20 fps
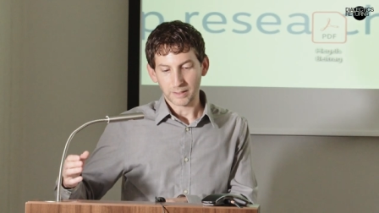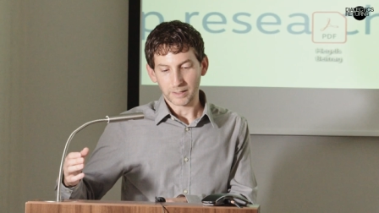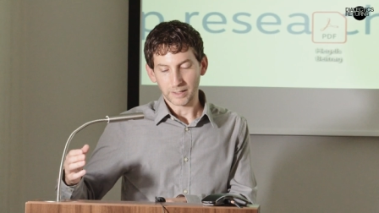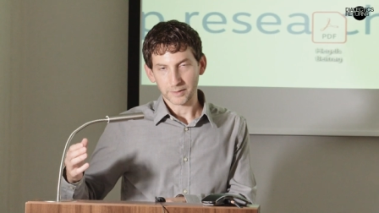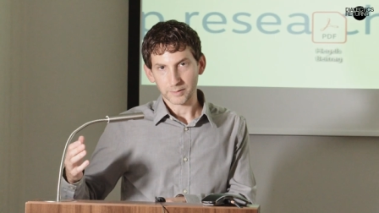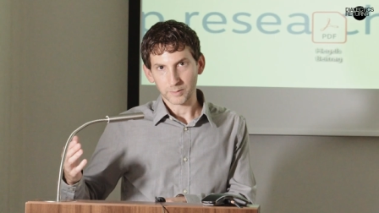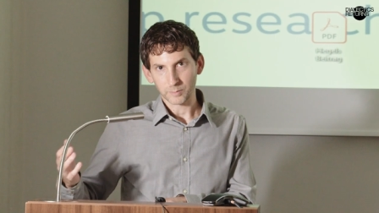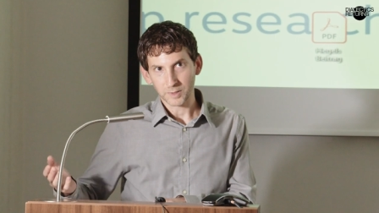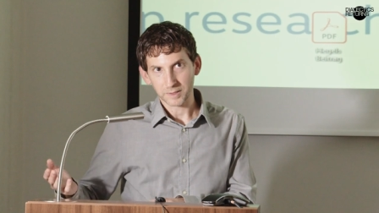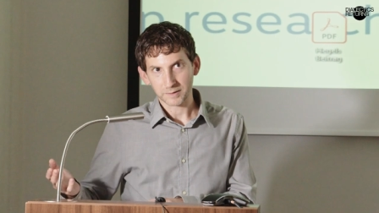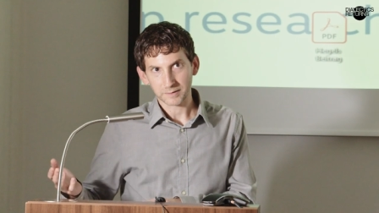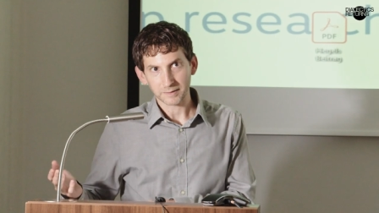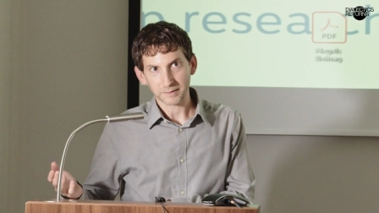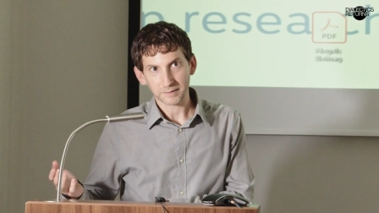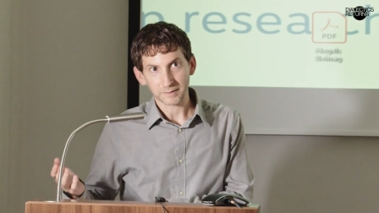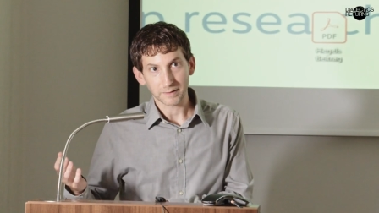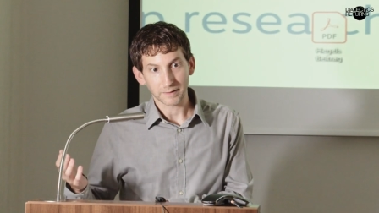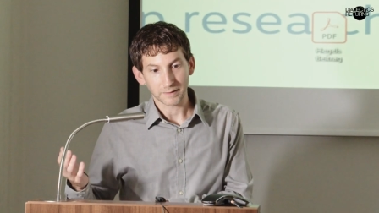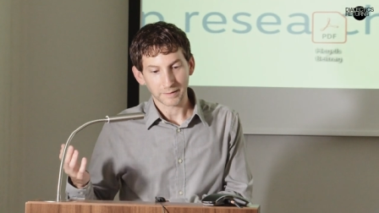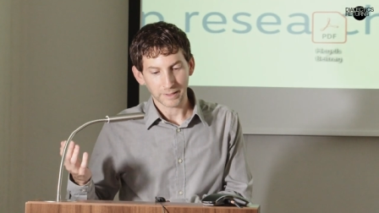on the
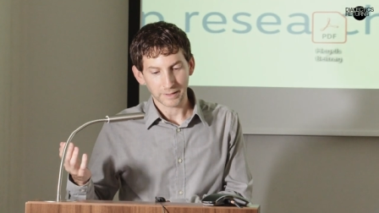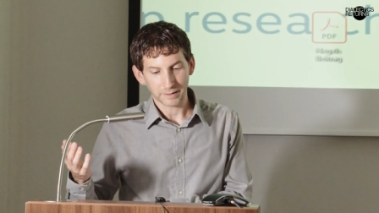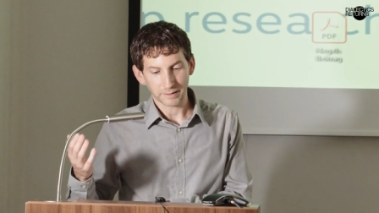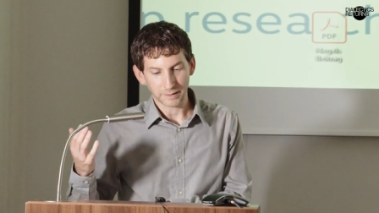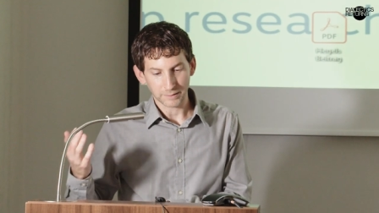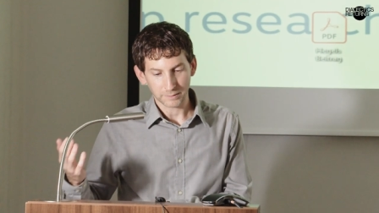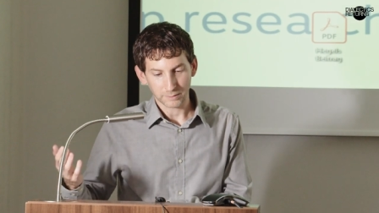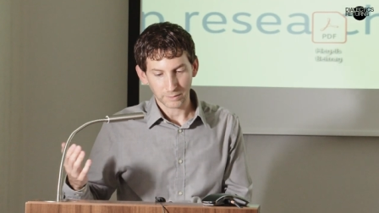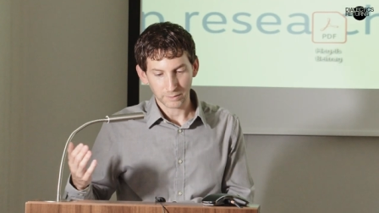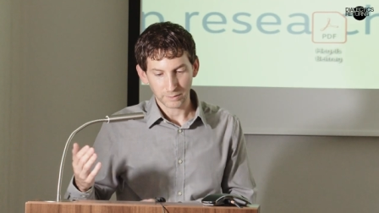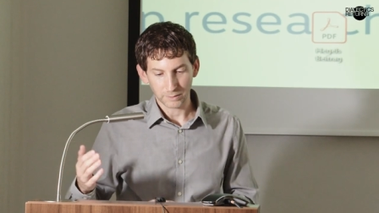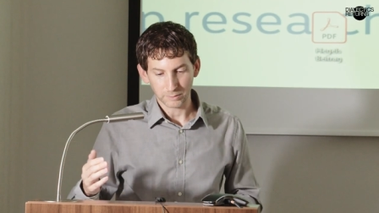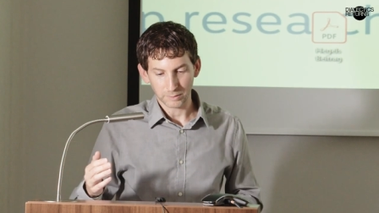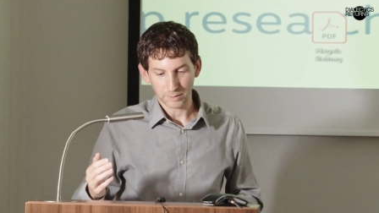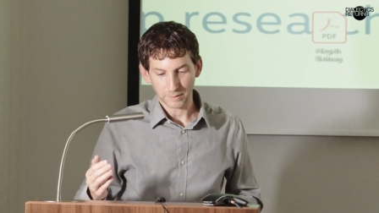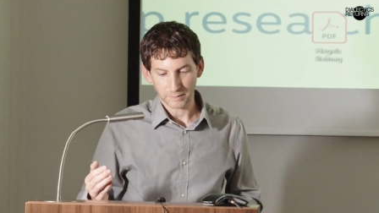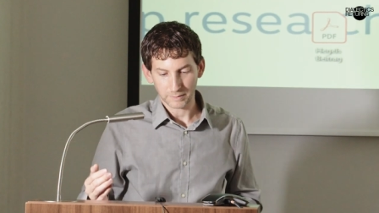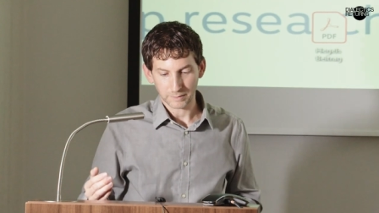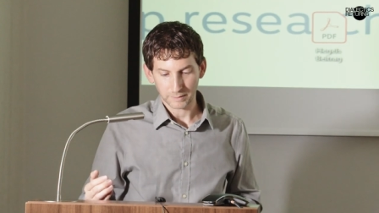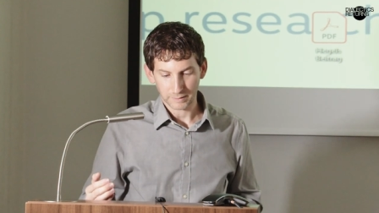business that then Adorno
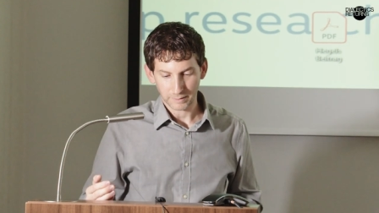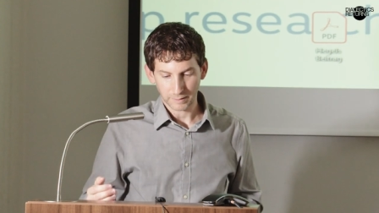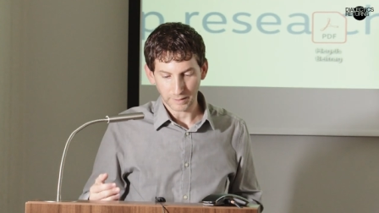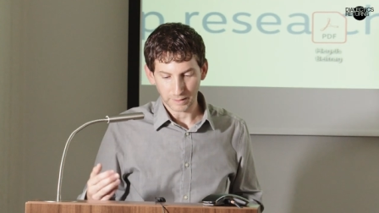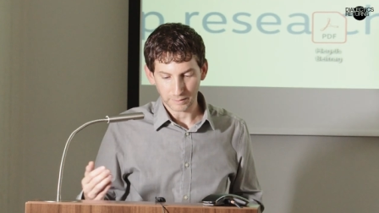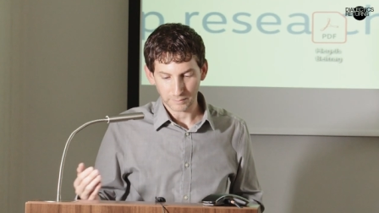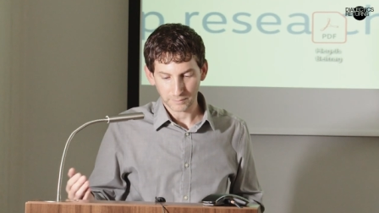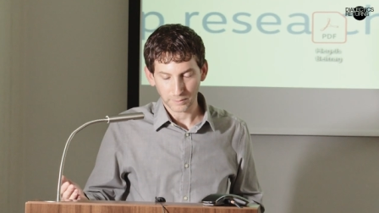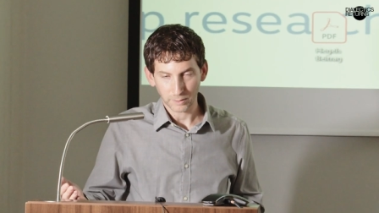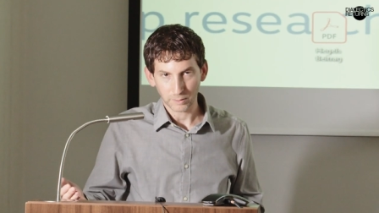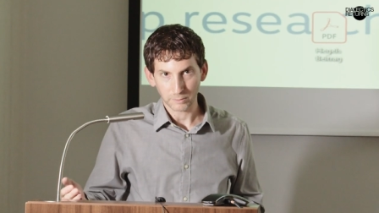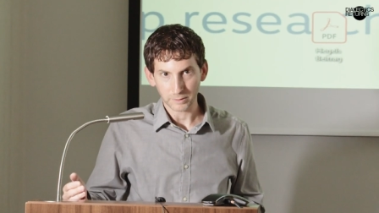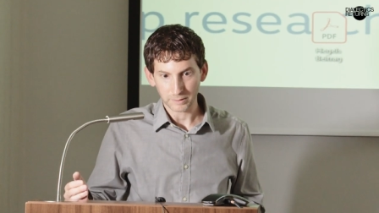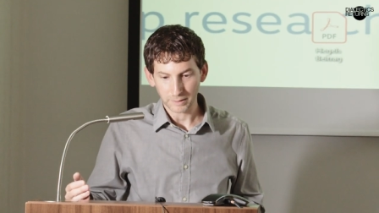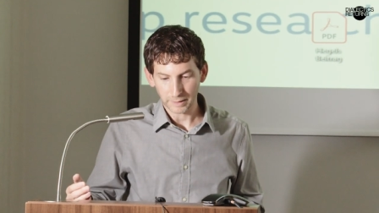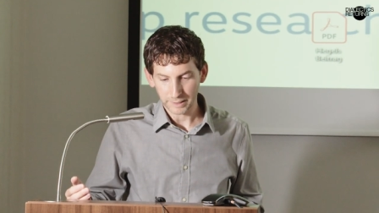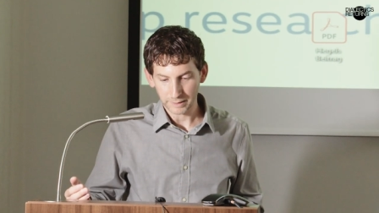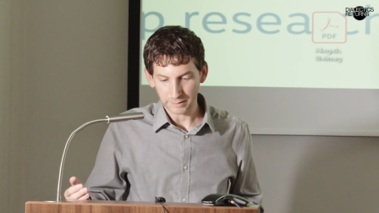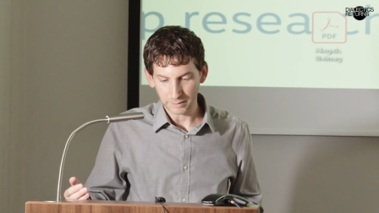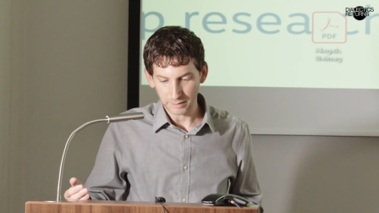would take
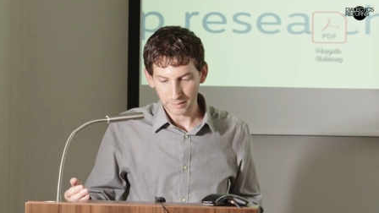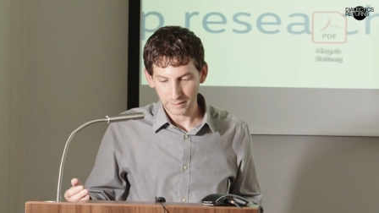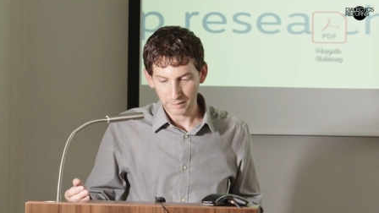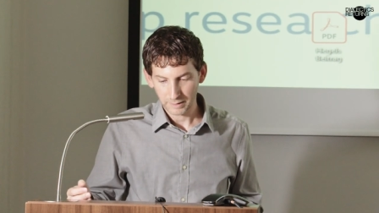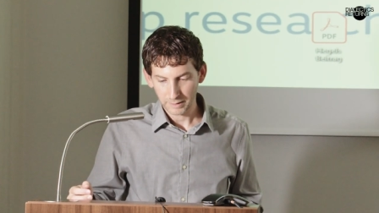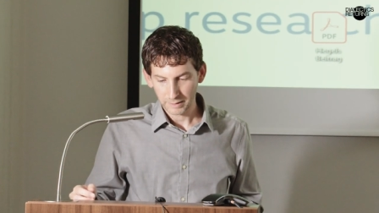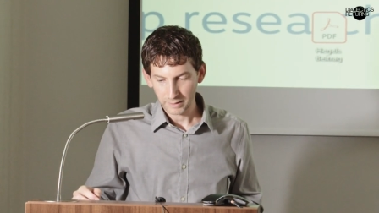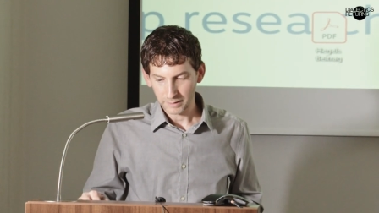forward later,